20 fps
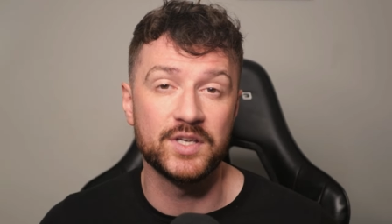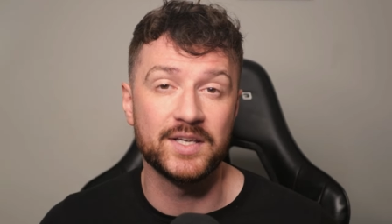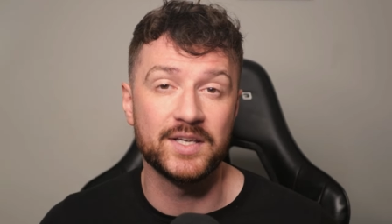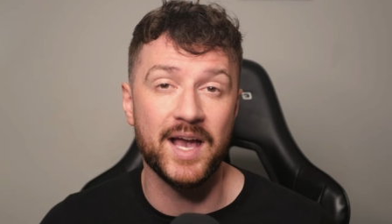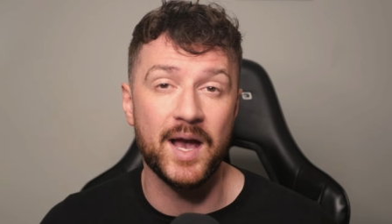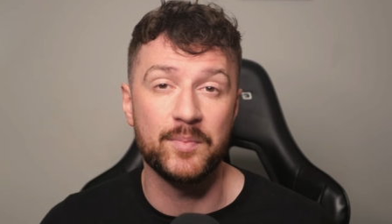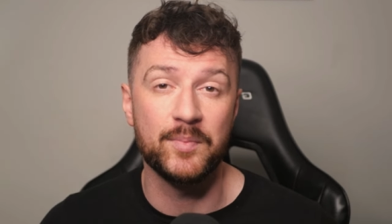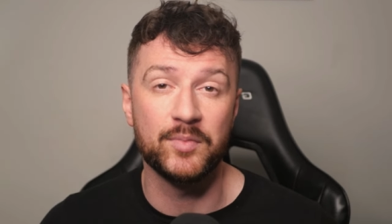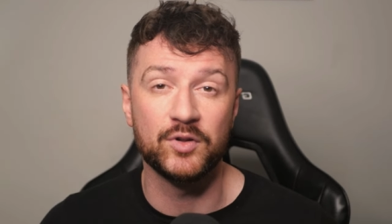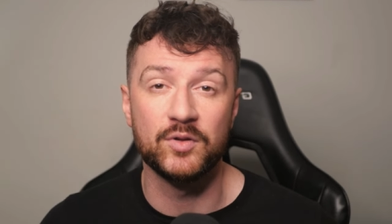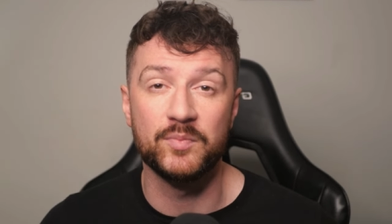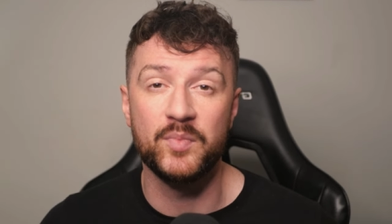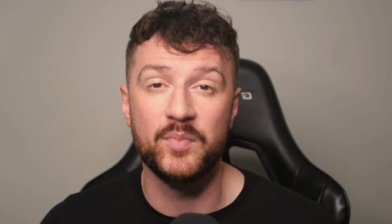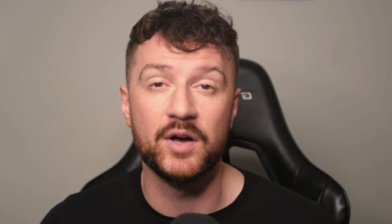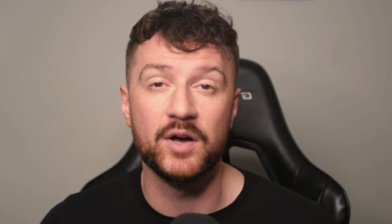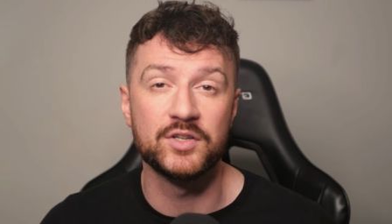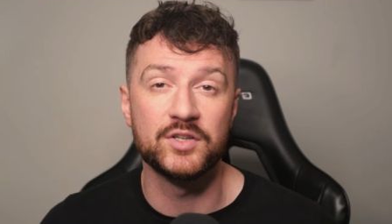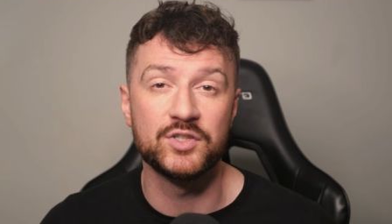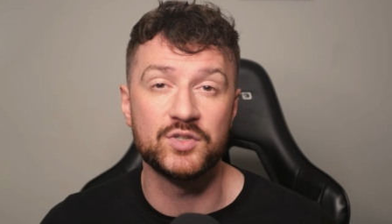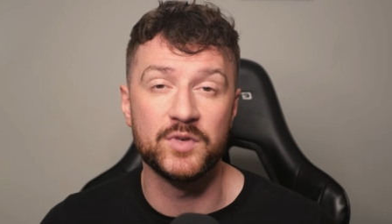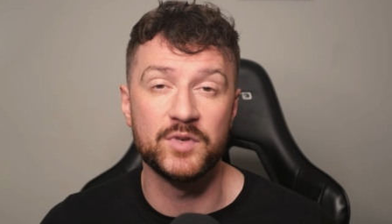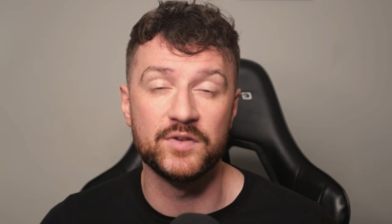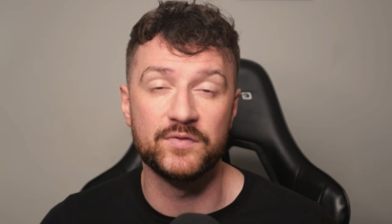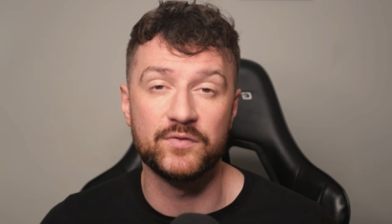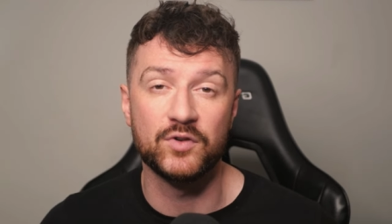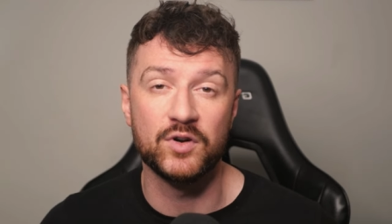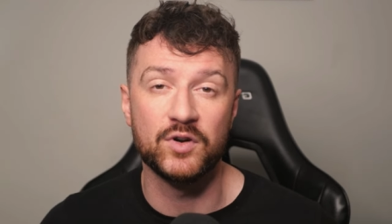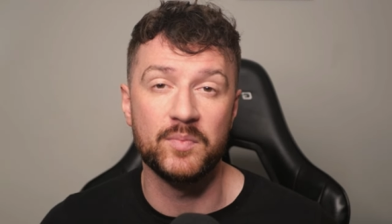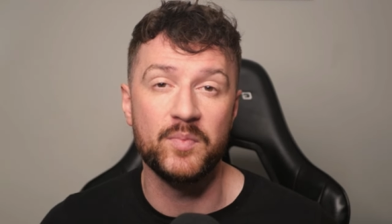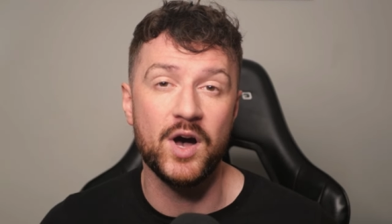capital punishment
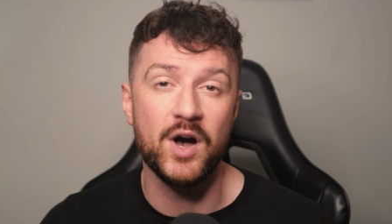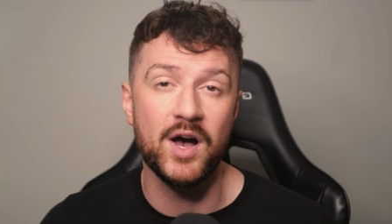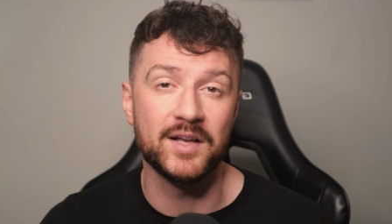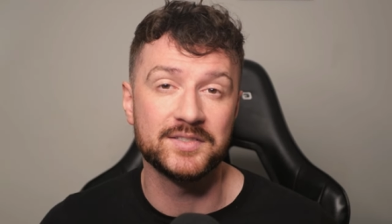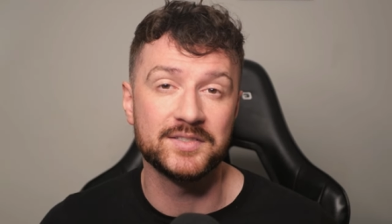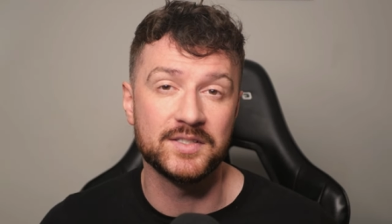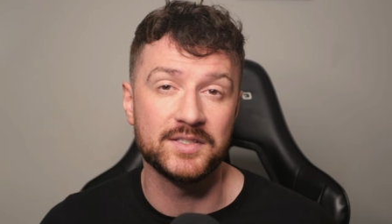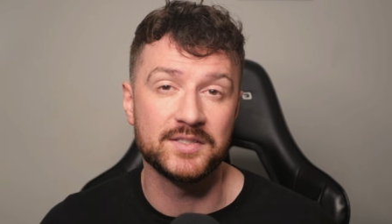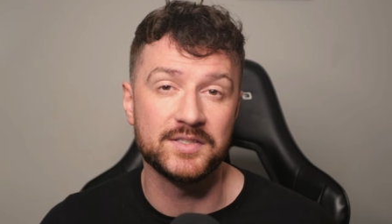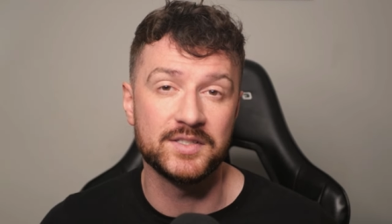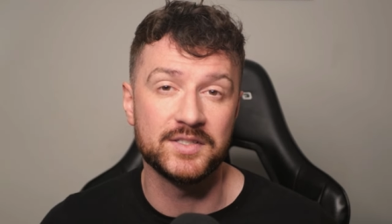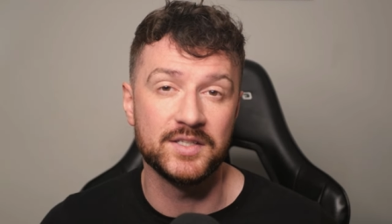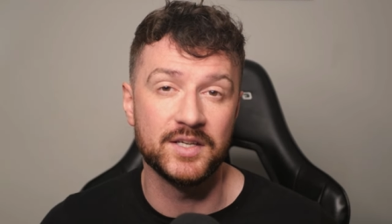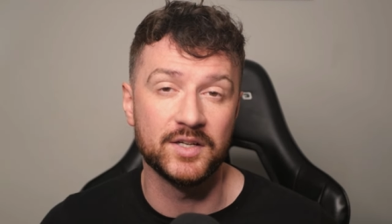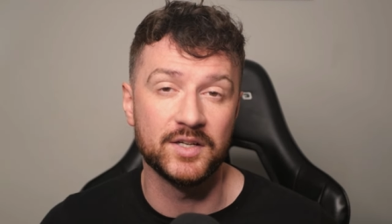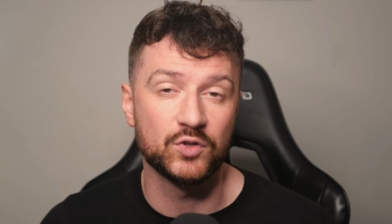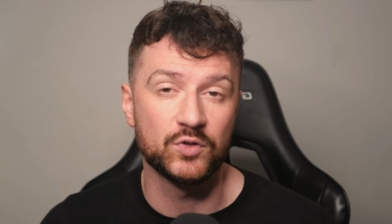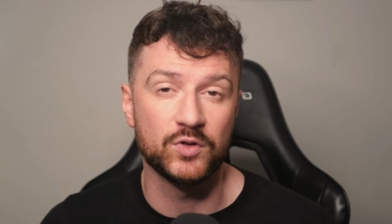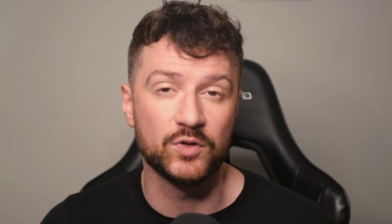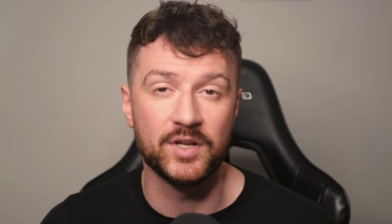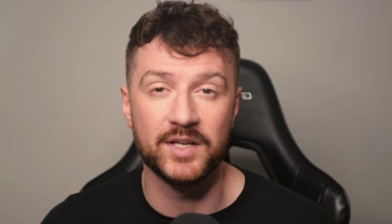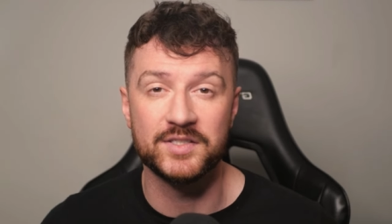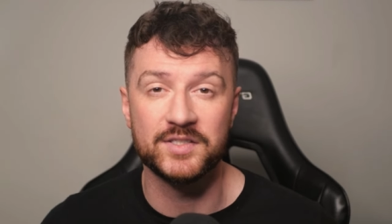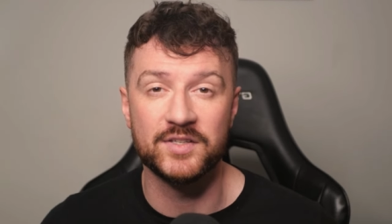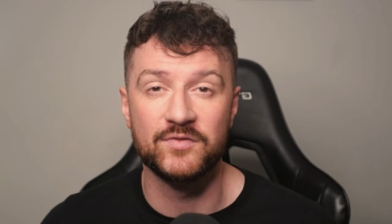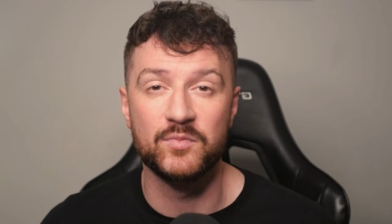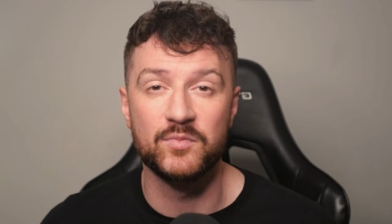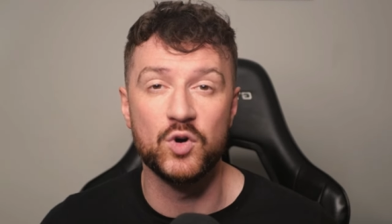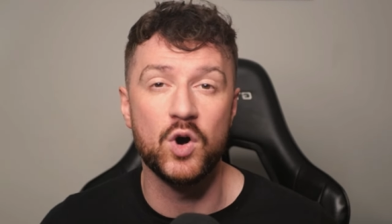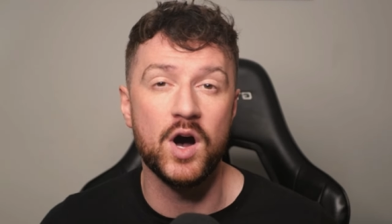for apostasy and critics
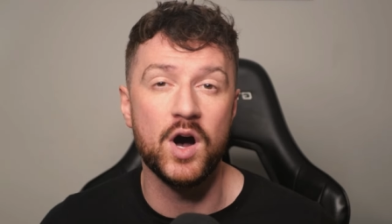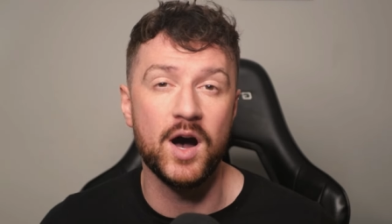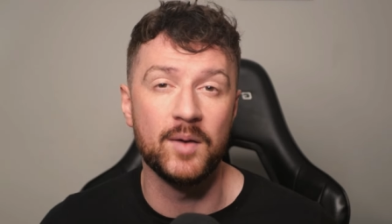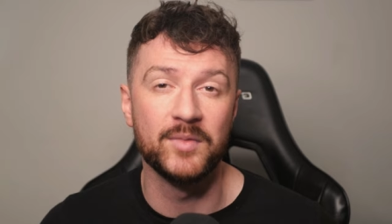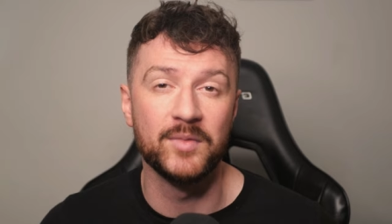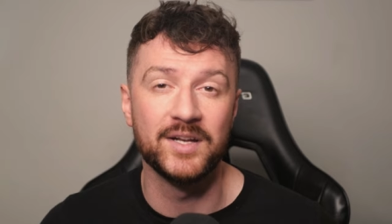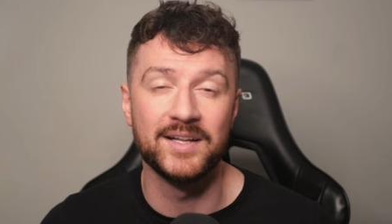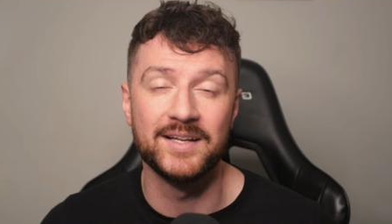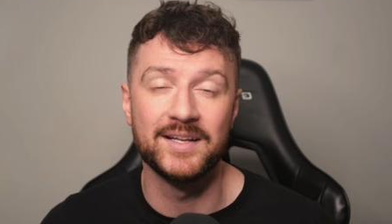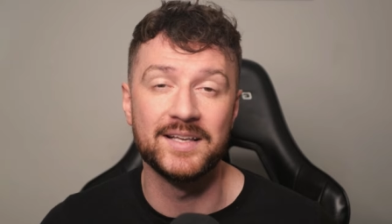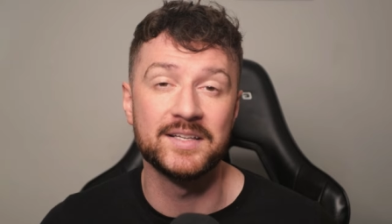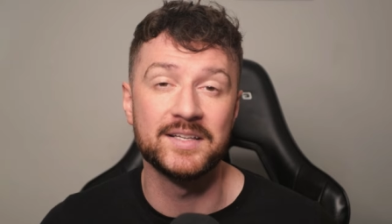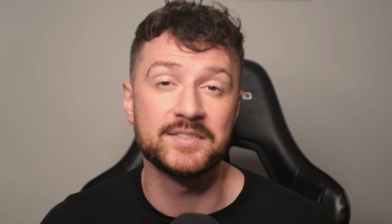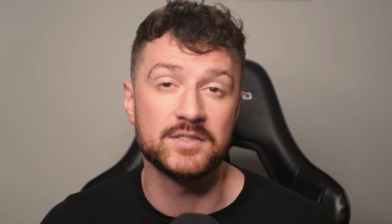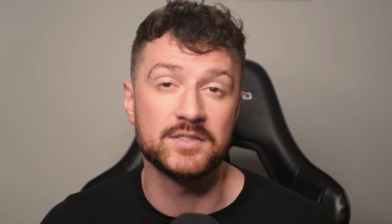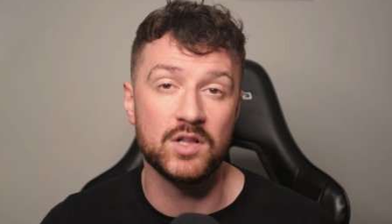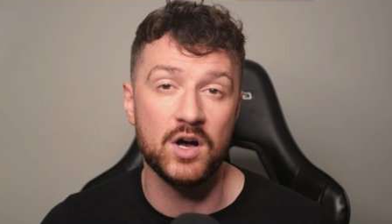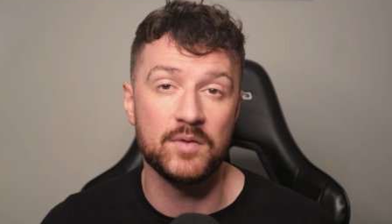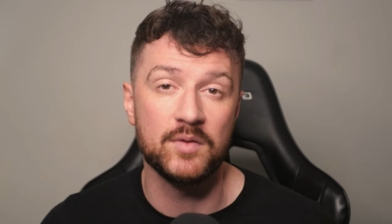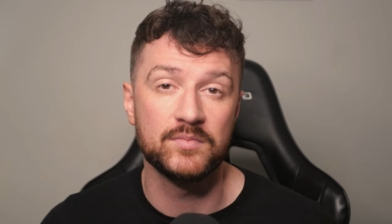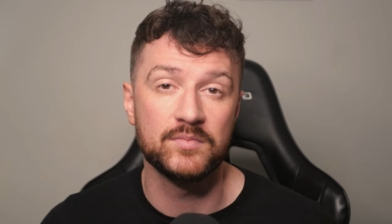of Muhammad and Islam,